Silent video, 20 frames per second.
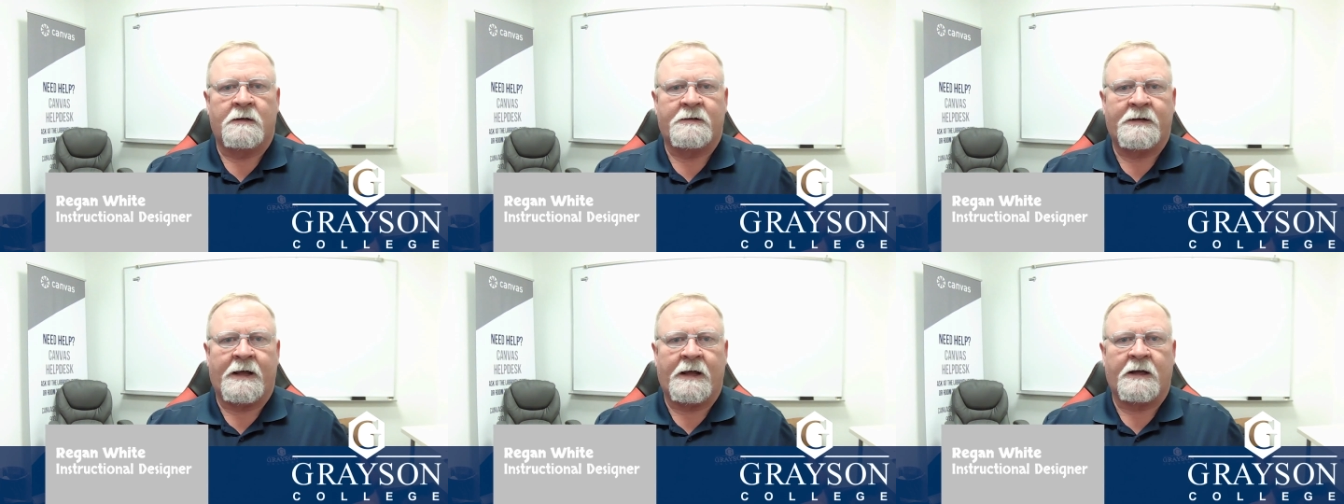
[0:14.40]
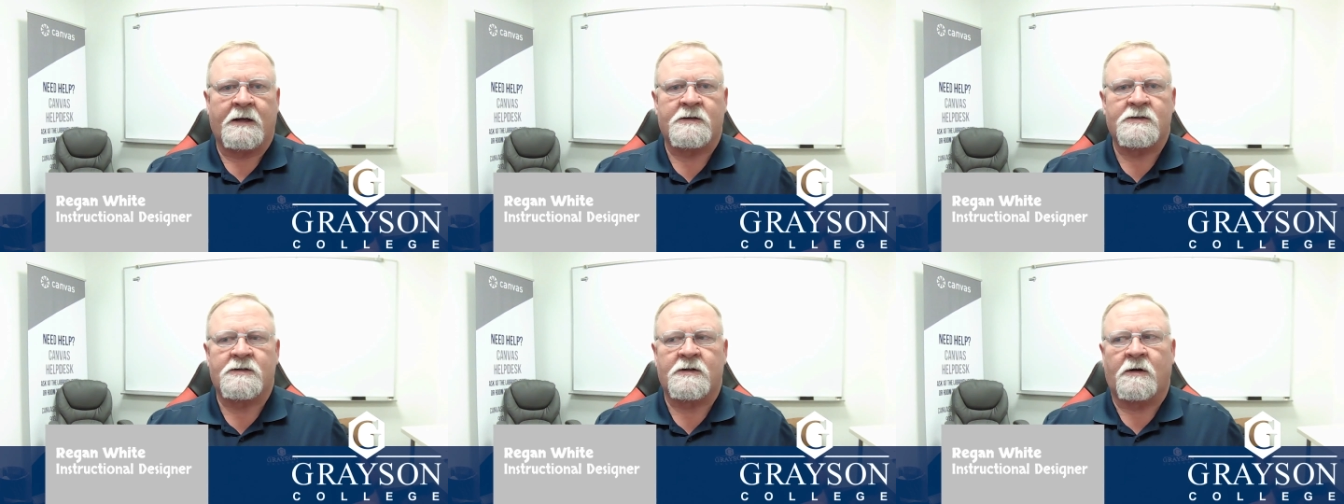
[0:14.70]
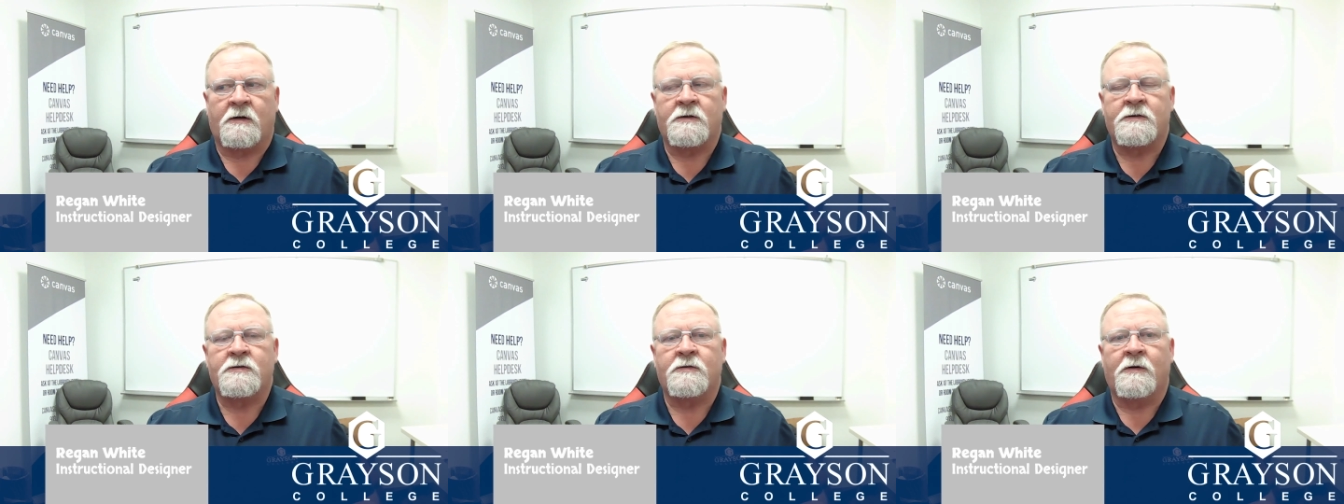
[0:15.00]
text
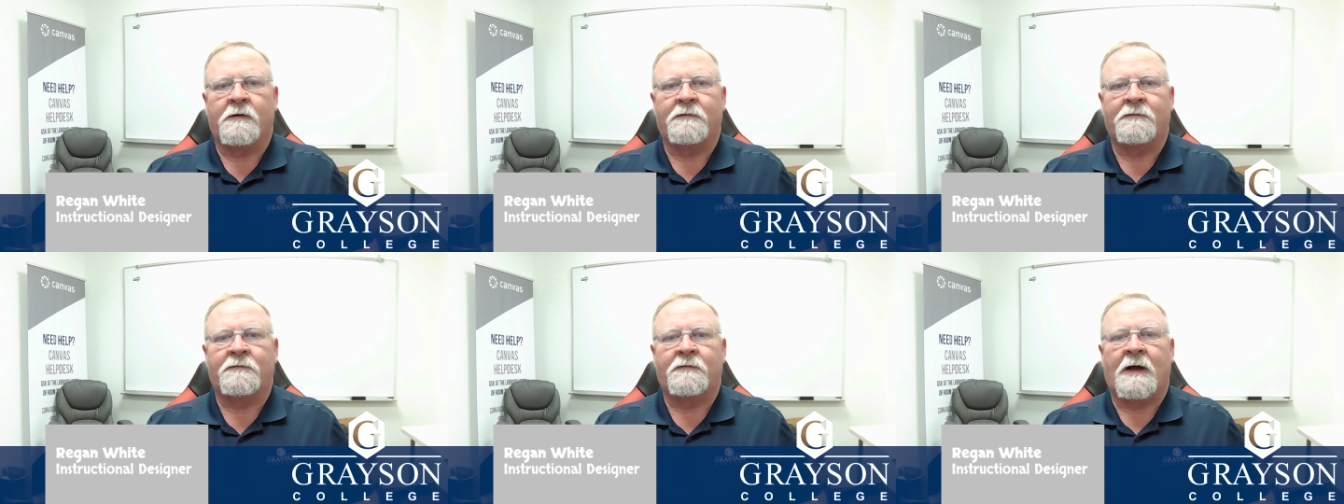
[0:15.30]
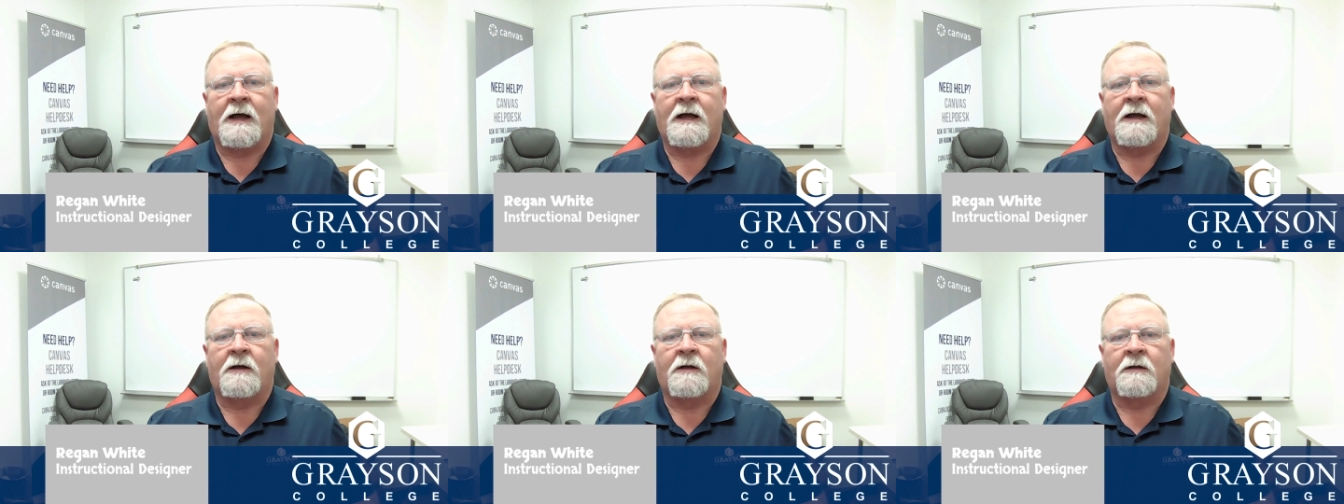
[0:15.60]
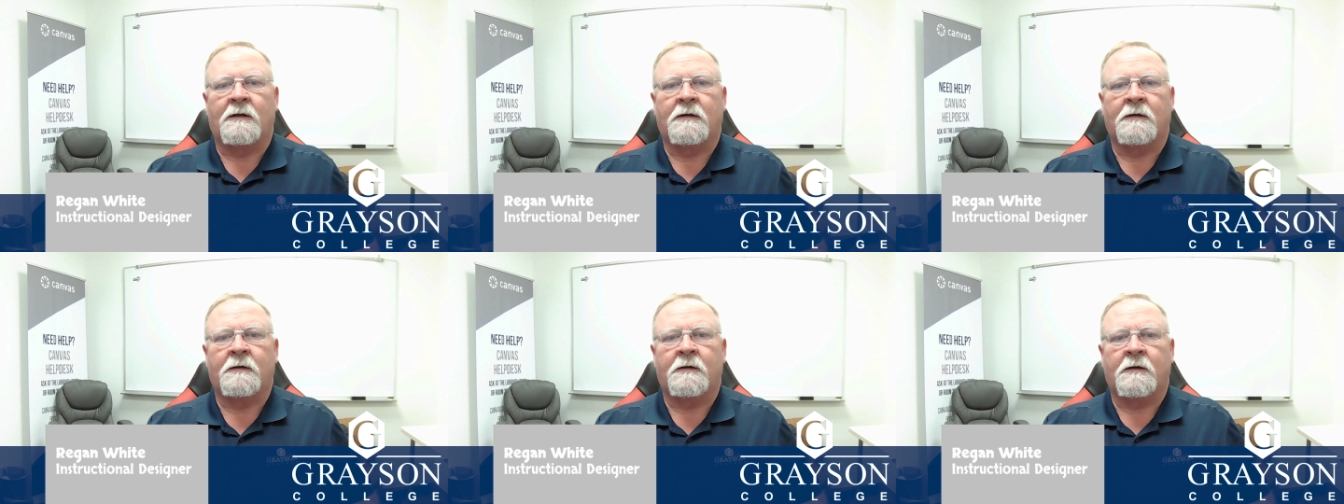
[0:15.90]
onto a
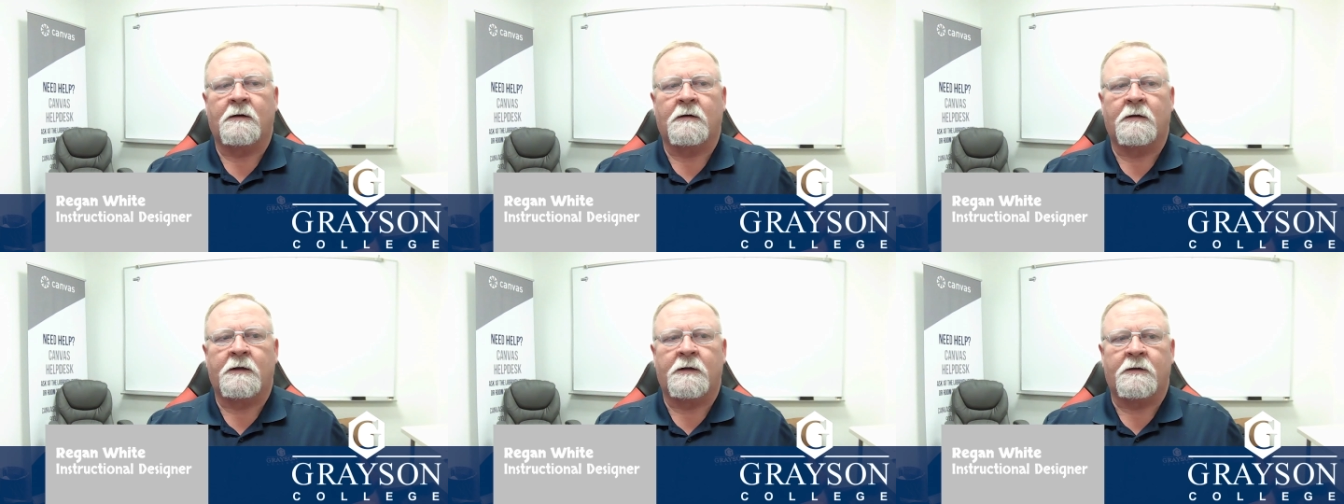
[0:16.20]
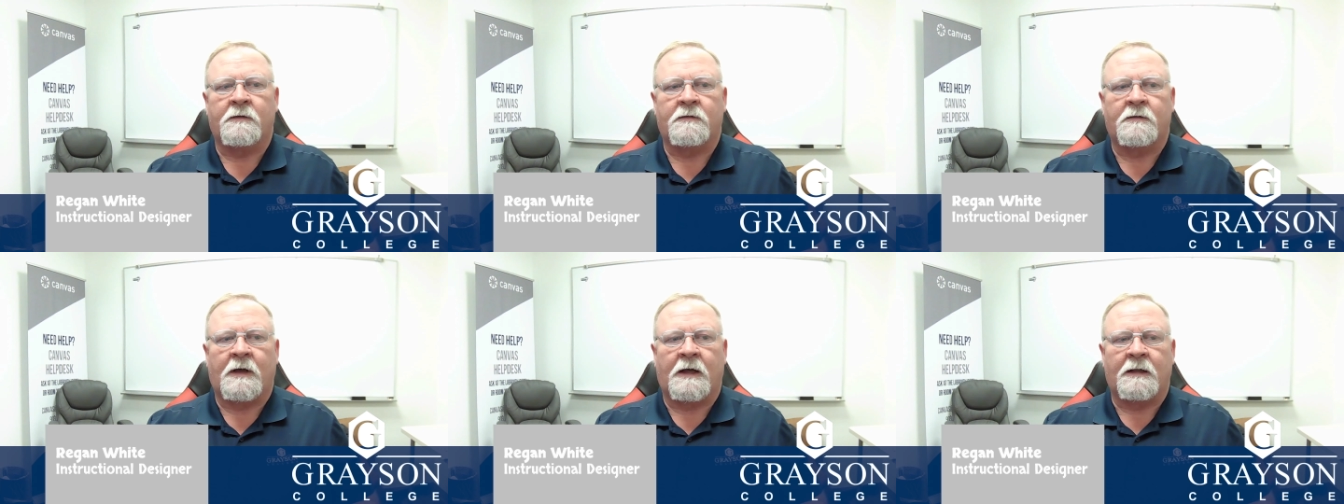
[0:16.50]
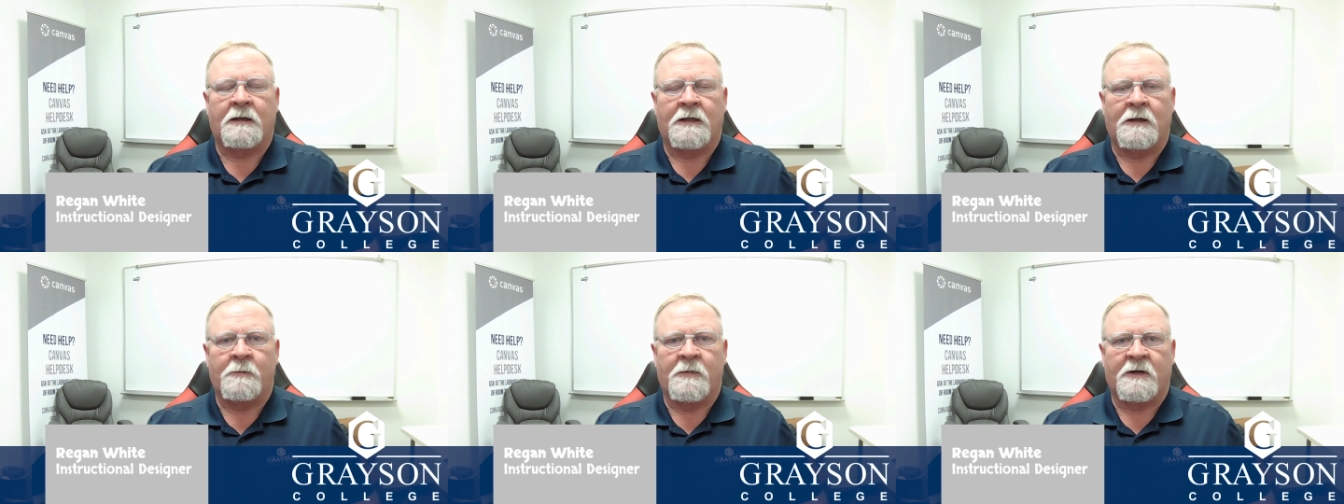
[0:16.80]
file
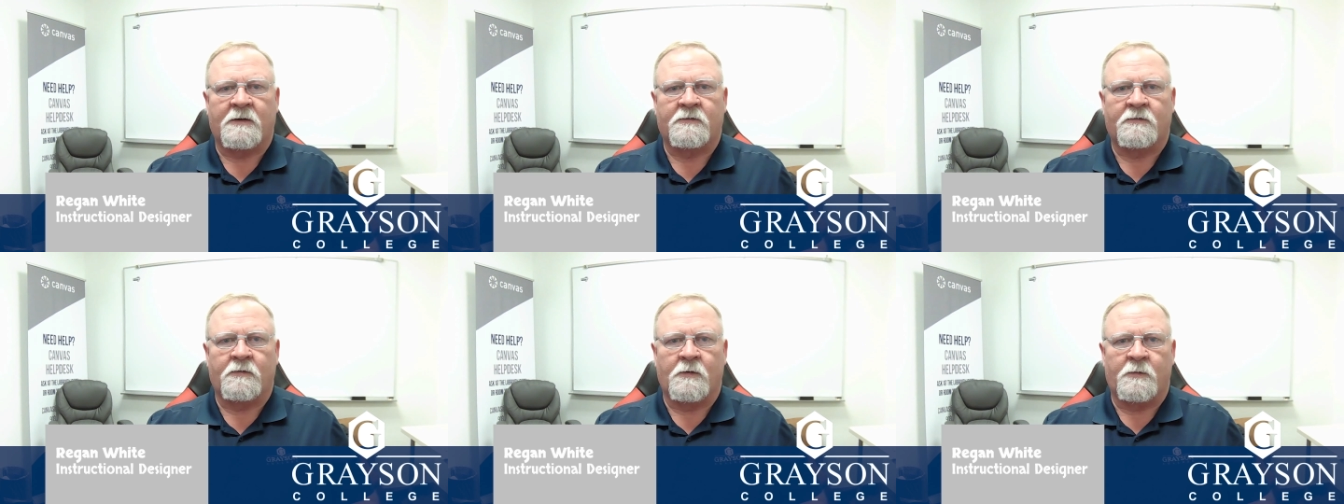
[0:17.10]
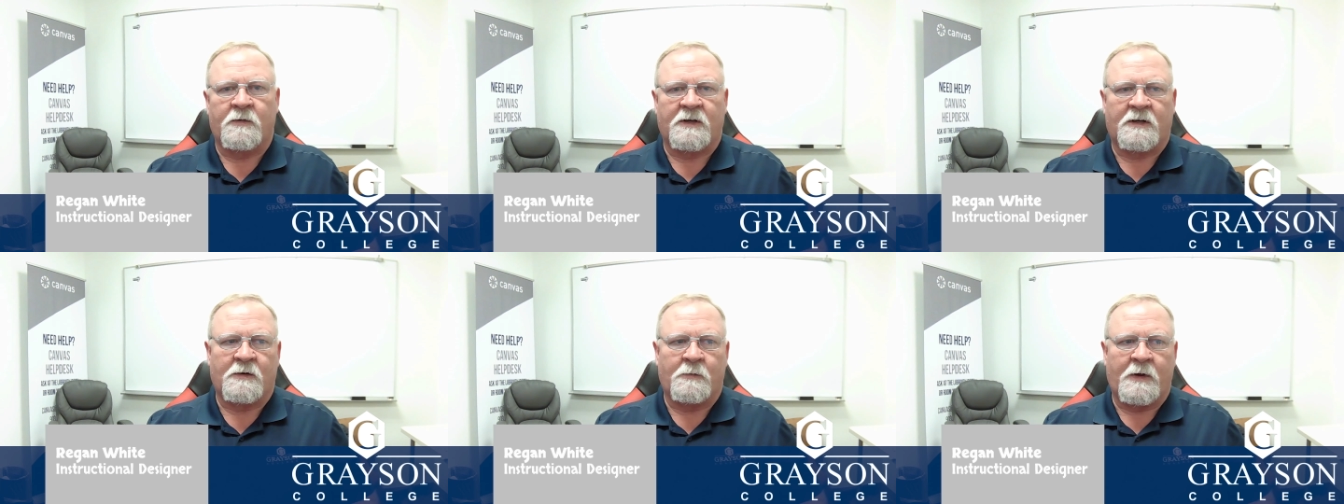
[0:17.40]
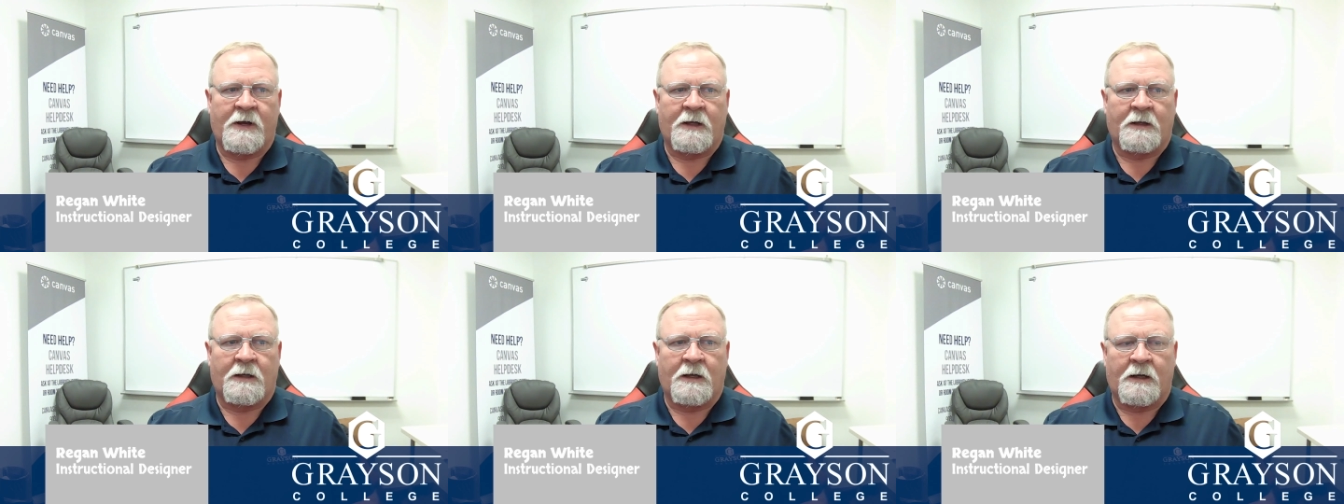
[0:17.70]
inside Linux from the
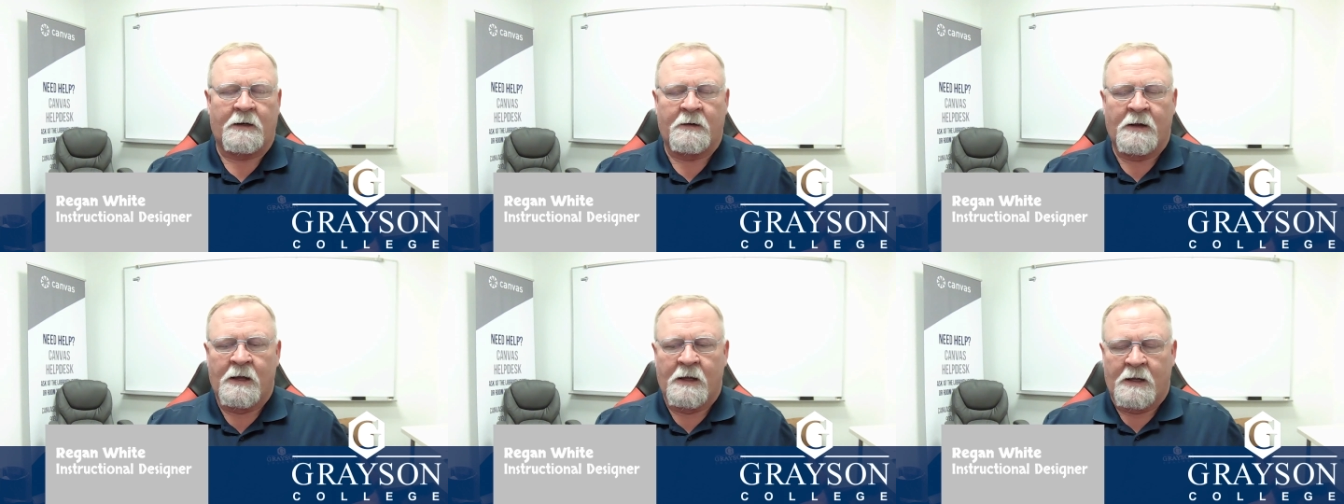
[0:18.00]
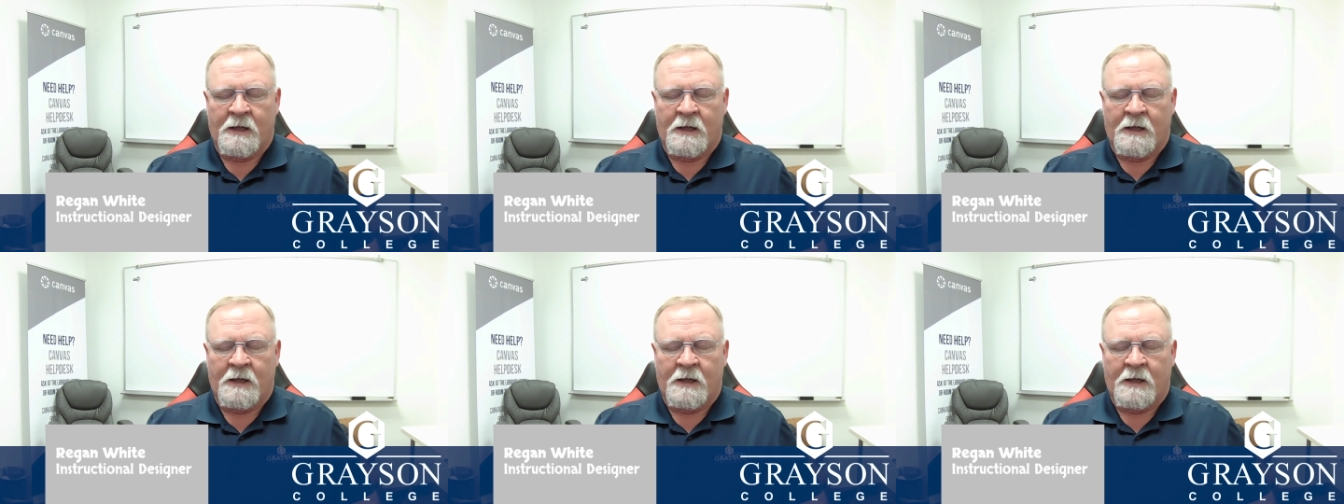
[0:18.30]
command line.